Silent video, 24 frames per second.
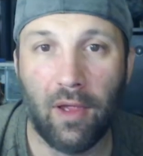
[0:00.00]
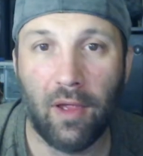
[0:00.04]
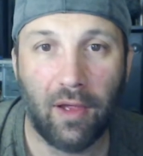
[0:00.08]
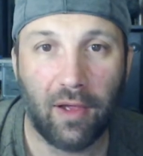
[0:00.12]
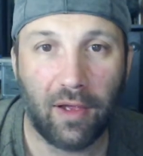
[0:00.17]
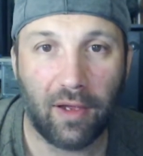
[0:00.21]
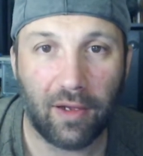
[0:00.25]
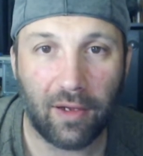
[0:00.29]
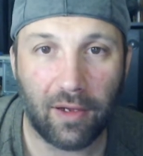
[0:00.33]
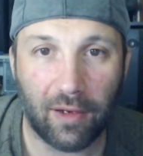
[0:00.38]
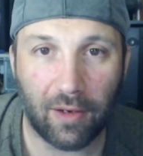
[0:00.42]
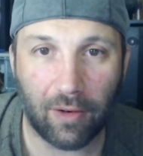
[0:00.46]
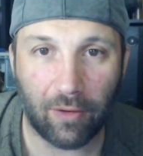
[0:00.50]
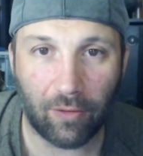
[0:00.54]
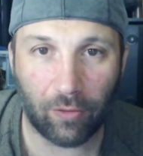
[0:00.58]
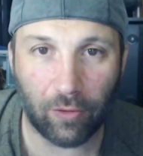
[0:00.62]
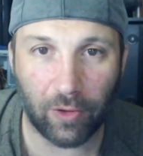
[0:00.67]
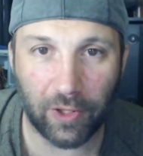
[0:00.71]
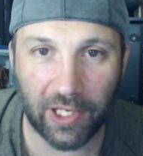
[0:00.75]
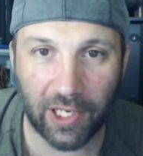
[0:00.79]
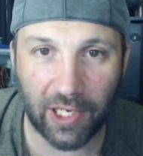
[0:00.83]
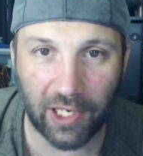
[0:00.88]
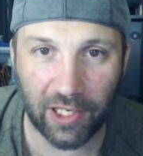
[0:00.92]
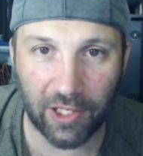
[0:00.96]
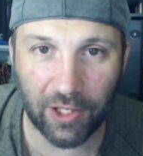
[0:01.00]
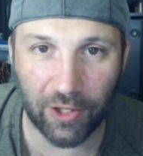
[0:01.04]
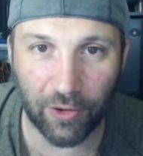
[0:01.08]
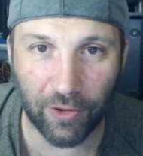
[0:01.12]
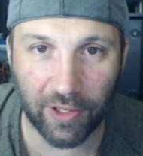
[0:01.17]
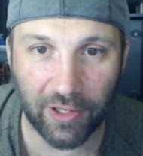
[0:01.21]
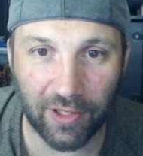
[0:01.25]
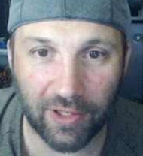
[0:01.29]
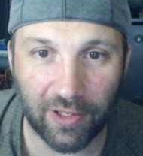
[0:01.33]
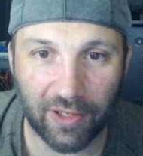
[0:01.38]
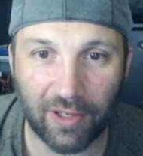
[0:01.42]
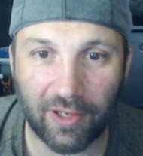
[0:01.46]
Hey everyone, how you
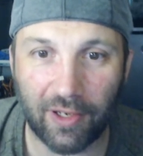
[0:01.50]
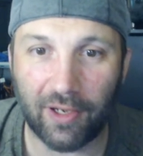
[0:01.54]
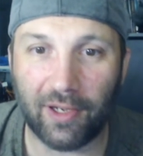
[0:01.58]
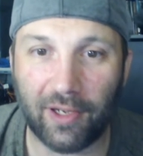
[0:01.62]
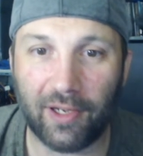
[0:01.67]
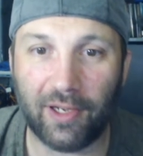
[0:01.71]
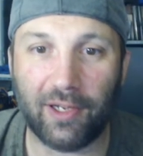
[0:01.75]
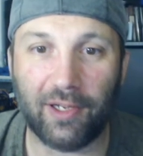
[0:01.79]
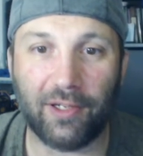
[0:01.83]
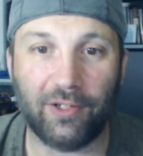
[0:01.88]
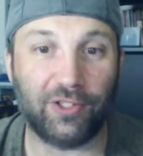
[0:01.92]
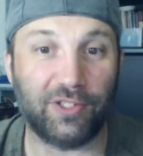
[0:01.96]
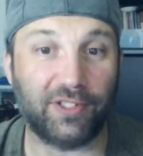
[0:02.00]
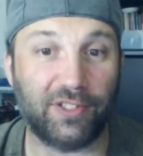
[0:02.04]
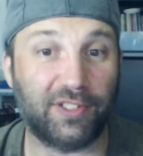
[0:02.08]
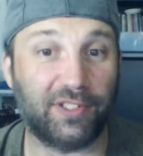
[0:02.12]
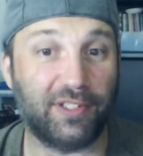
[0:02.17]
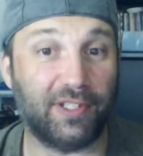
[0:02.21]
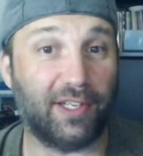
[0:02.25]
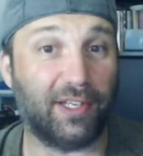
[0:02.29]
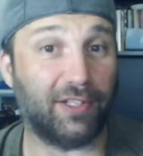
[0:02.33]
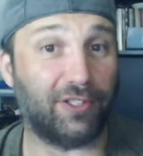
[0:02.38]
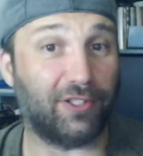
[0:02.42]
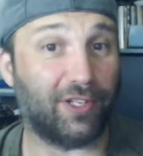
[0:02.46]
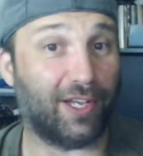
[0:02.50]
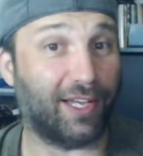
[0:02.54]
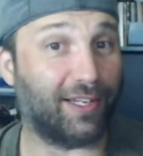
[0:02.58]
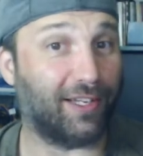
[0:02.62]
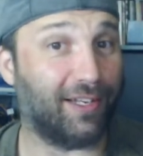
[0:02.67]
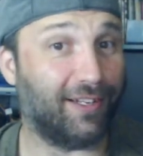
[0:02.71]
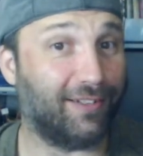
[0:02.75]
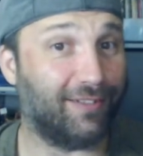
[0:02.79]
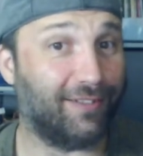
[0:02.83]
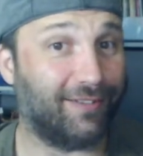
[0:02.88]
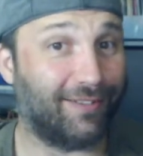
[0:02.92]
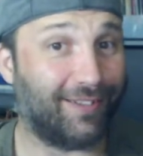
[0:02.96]
doing? Just checking
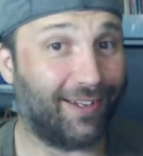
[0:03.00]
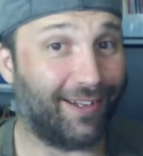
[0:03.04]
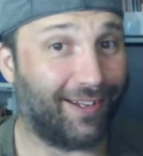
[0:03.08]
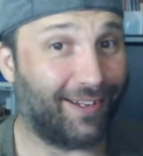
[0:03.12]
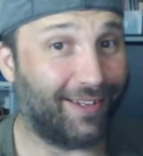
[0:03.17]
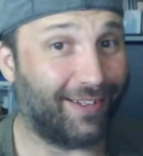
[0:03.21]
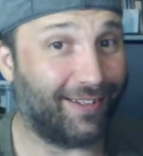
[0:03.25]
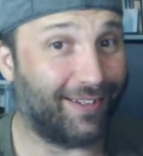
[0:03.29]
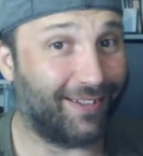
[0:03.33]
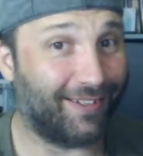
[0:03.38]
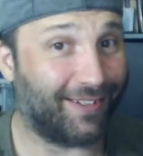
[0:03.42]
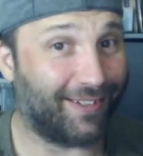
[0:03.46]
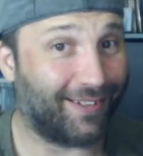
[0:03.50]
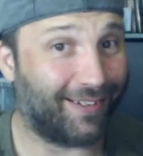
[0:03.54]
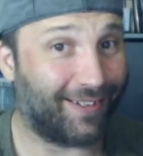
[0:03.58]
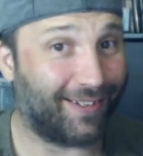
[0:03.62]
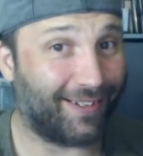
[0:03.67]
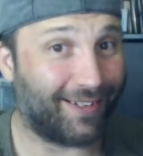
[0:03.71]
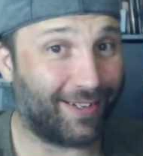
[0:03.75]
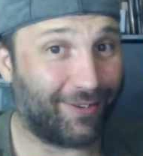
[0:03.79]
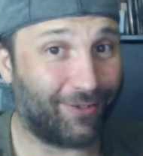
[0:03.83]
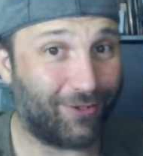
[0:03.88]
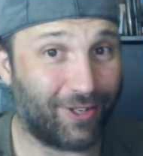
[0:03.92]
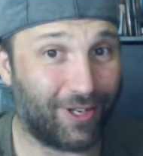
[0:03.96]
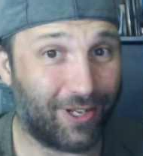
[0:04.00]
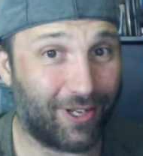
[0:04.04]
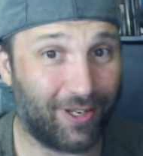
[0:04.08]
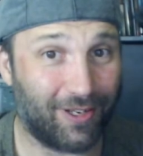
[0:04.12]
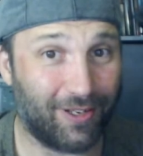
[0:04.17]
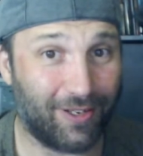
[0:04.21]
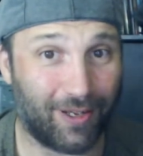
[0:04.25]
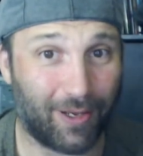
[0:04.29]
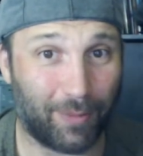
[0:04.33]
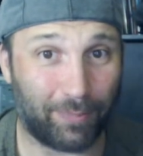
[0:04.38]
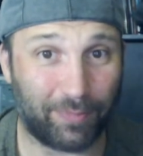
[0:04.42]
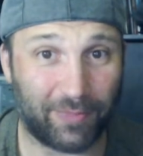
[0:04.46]
in and giving an
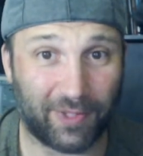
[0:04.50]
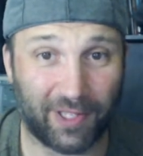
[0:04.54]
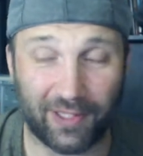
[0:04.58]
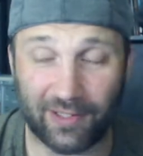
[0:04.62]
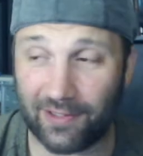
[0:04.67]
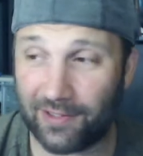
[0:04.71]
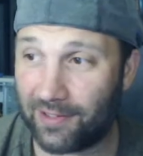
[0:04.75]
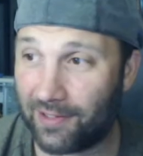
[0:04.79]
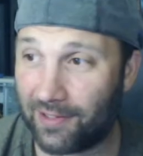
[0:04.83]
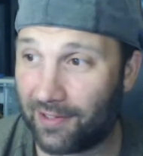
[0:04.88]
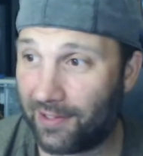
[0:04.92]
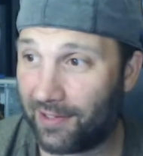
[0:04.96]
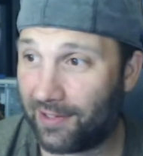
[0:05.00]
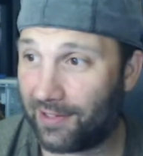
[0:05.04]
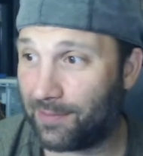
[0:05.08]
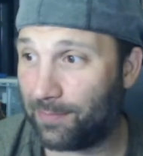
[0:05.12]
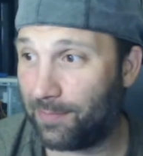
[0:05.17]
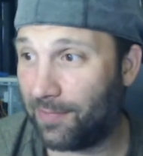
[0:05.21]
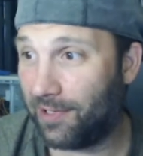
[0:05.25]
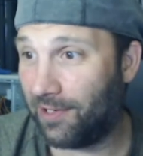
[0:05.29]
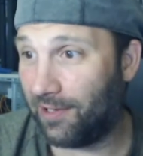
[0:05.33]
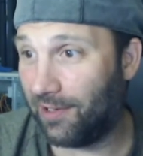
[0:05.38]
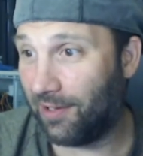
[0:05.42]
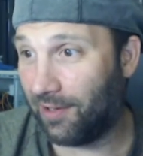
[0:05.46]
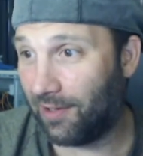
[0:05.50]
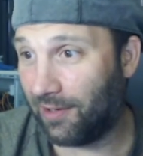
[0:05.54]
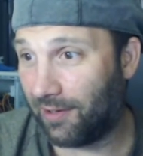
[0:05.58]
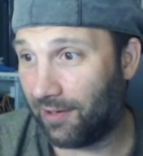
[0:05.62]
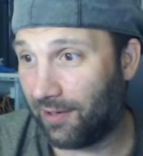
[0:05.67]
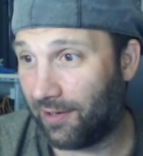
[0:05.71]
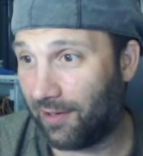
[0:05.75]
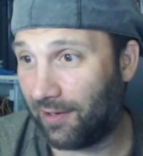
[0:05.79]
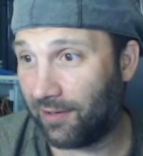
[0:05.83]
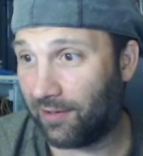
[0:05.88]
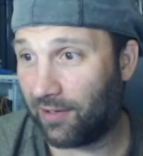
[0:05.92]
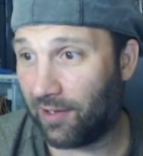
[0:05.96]
update. It's been a
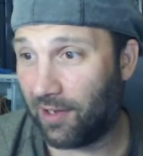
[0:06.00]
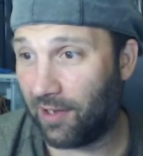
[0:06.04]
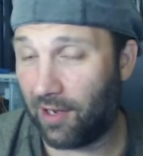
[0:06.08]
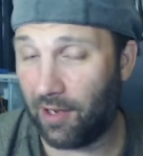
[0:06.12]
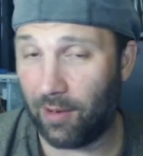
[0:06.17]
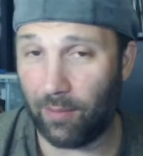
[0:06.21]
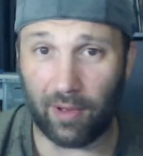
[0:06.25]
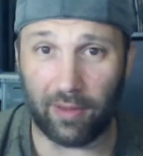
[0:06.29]
long time.